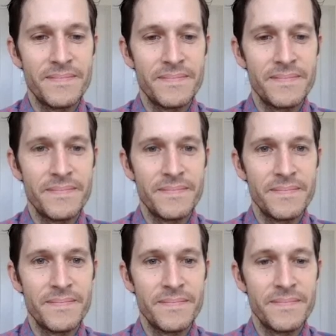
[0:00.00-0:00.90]

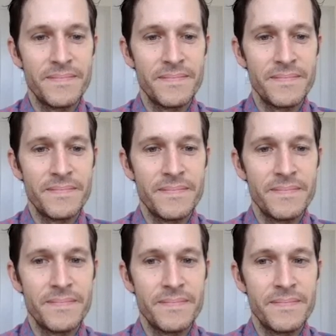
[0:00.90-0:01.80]

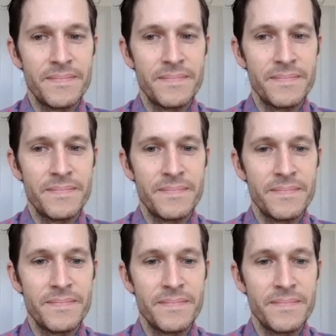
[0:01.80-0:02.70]

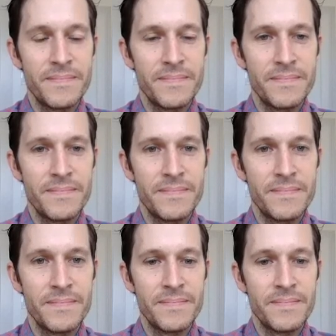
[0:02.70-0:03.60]

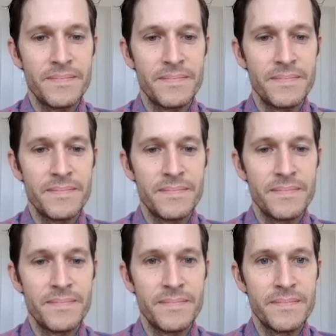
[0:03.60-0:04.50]
(silent)